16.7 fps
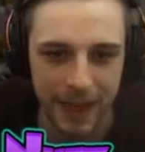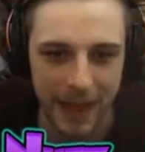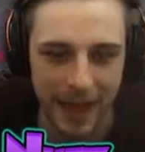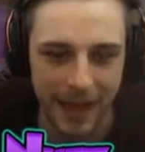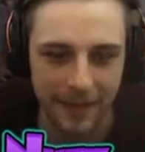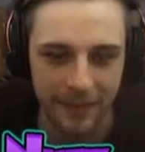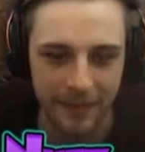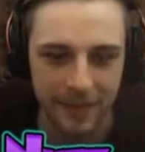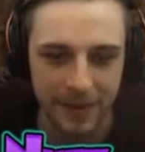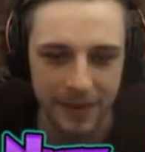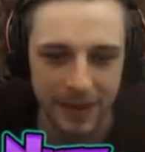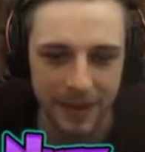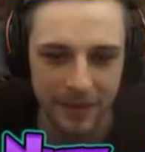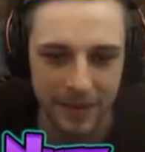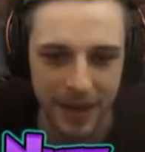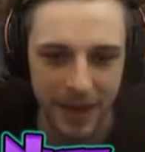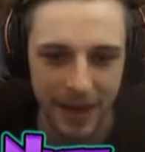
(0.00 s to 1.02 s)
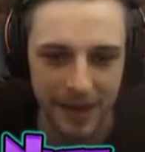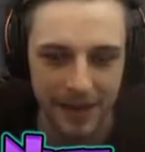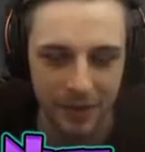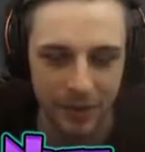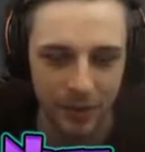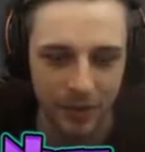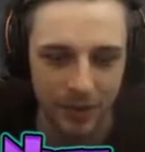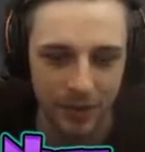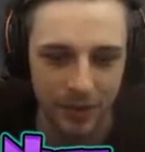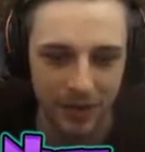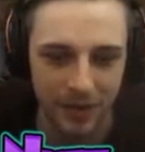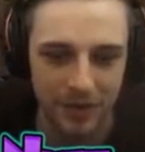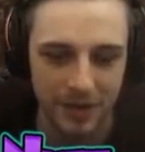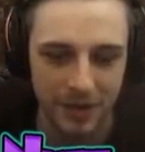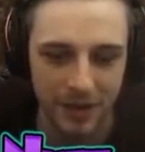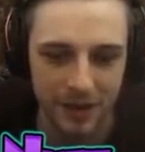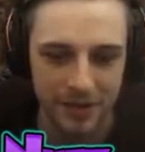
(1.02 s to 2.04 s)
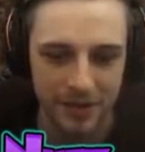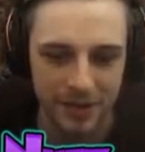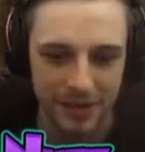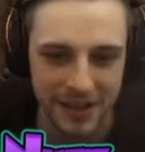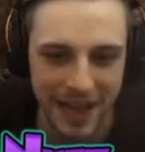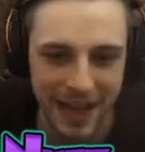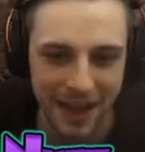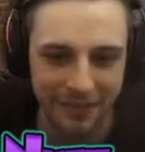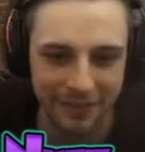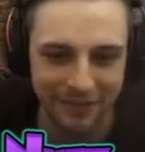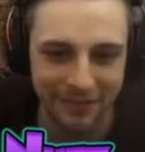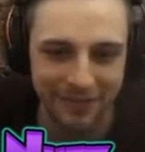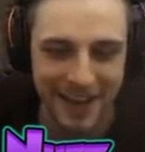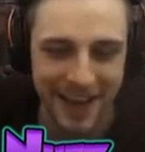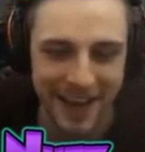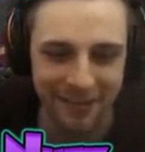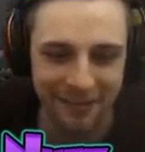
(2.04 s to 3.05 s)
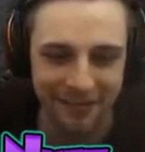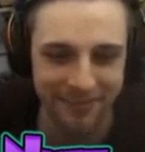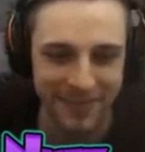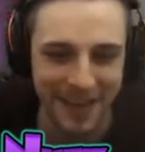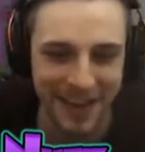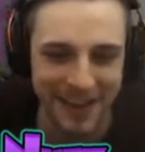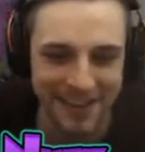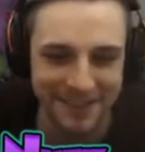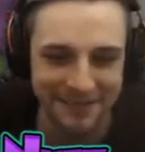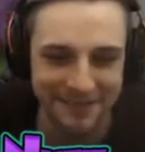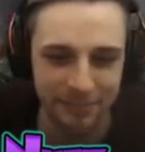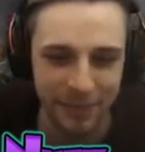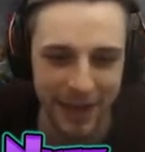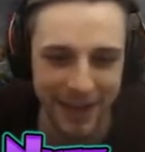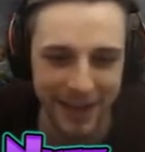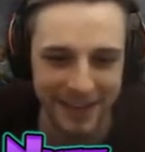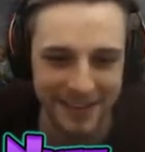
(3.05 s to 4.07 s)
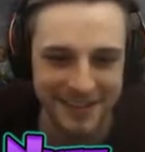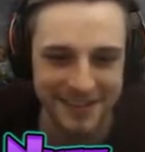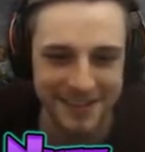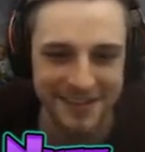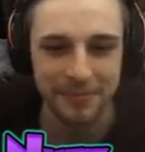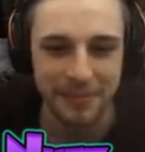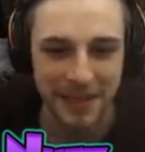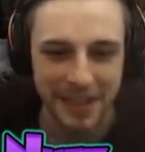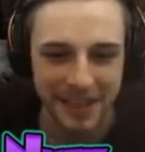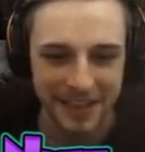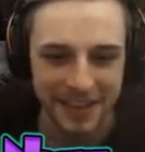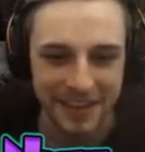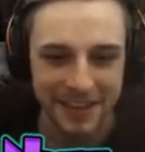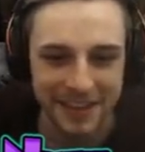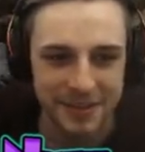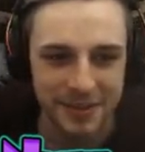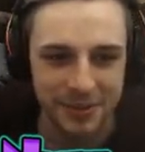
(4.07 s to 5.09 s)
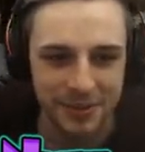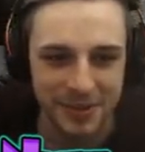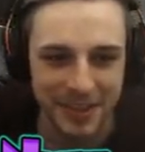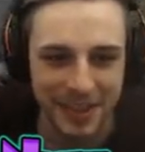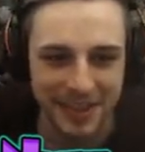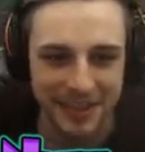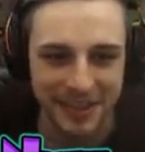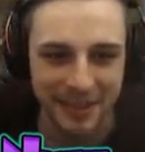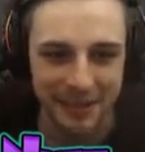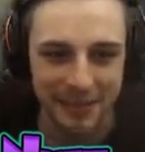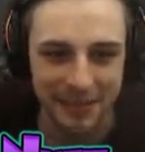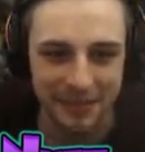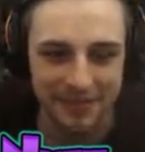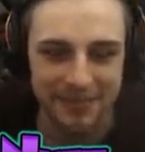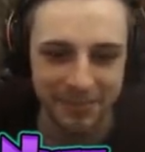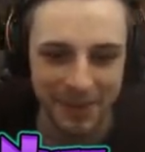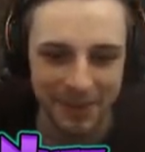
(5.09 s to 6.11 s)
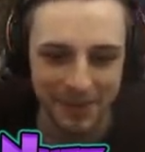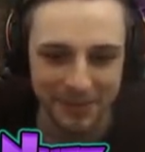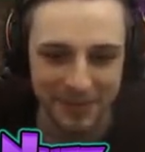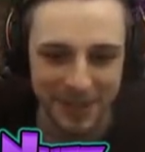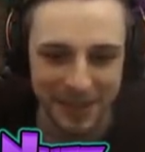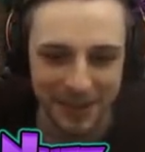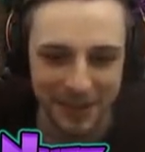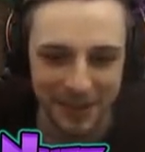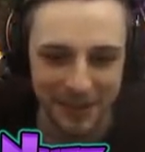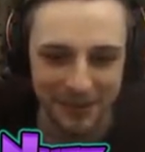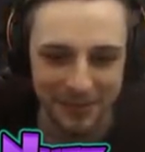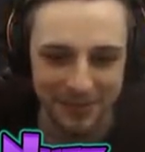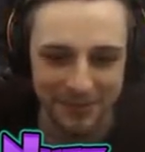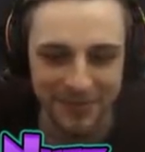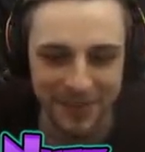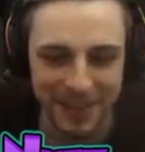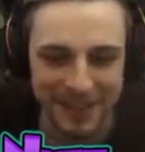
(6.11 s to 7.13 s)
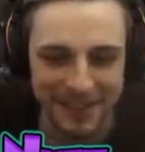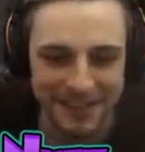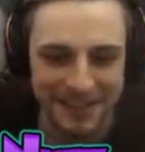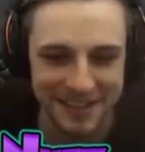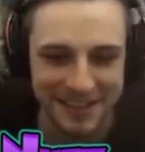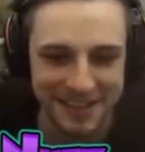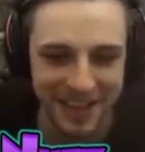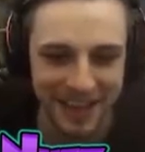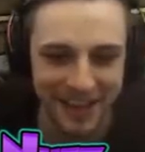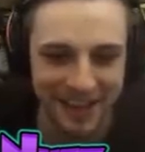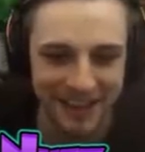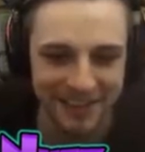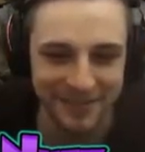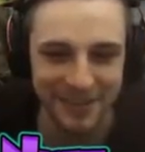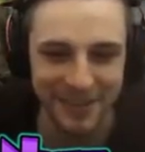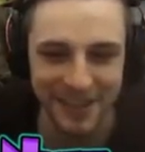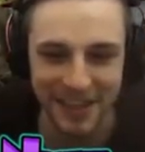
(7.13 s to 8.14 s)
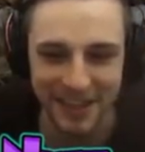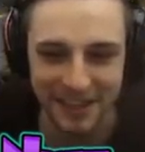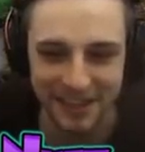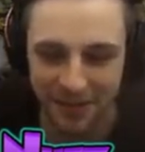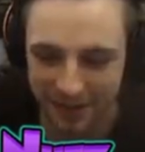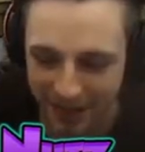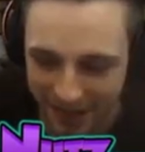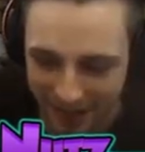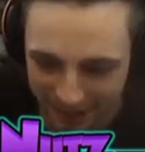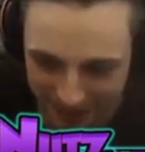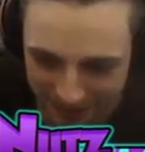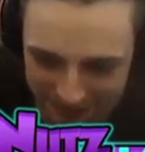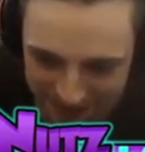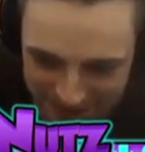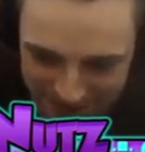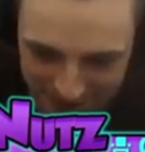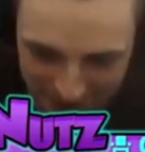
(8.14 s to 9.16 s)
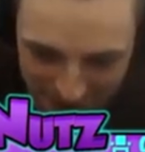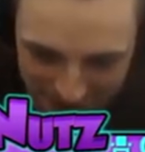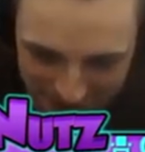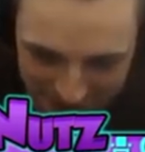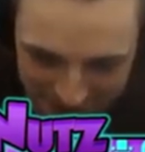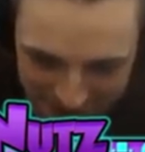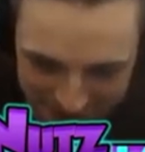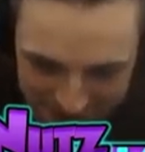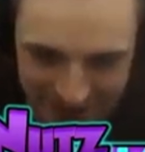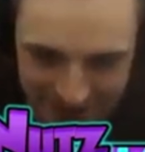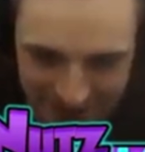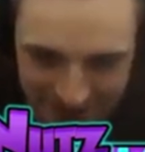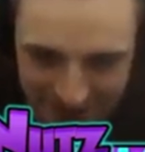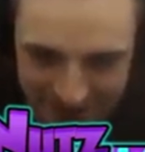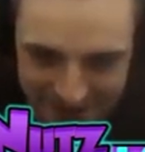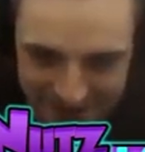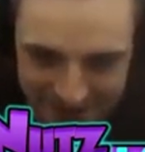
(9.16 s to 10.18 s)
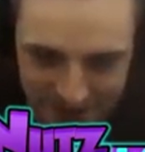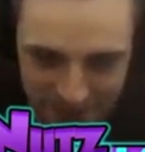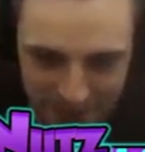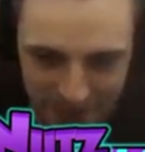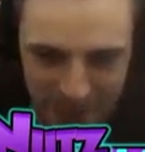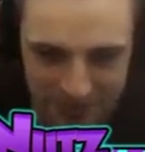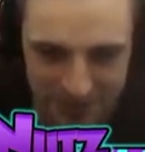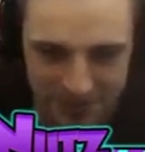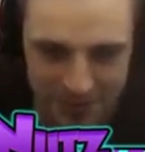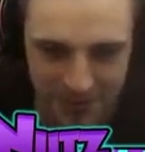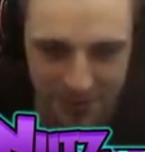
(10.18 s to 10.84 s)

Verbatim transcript: have been have been hired, or or the contrary, have have kind of begged me to let them build me a home because they're tired of looking at gray stone and exposed